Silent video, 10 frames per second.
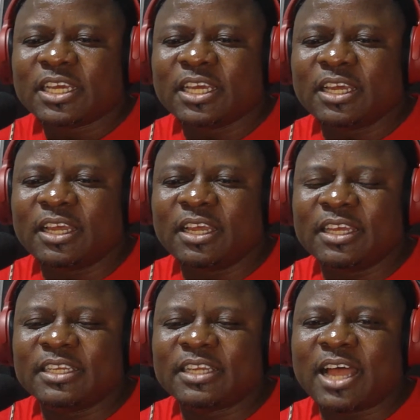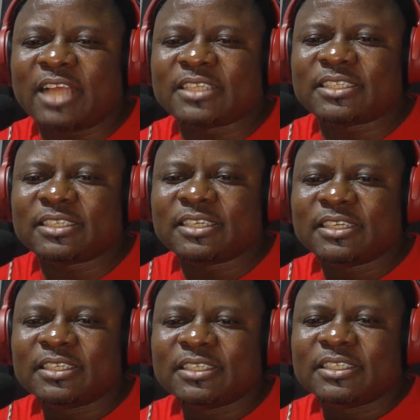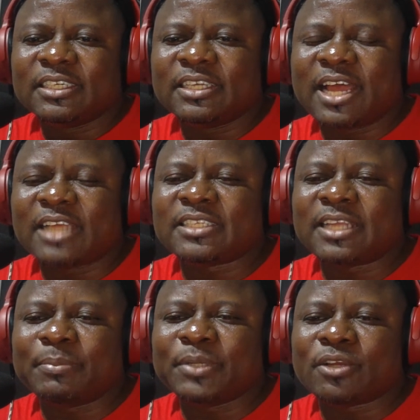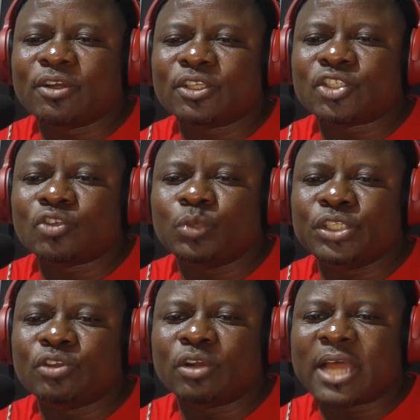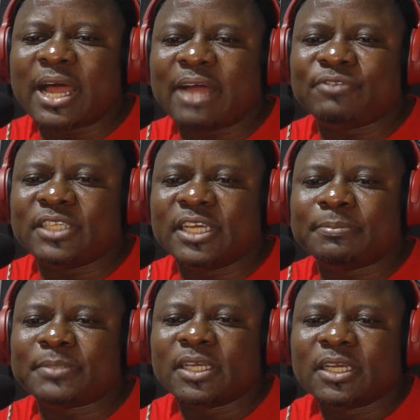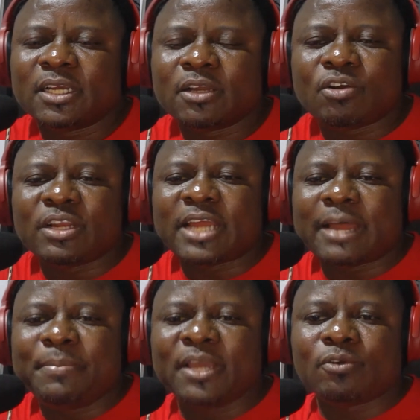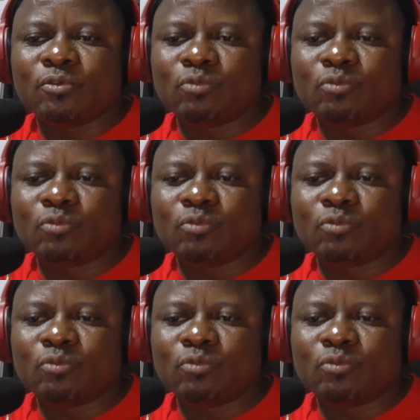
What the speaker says: in Arsenal because we don't have depth. God, I beg you.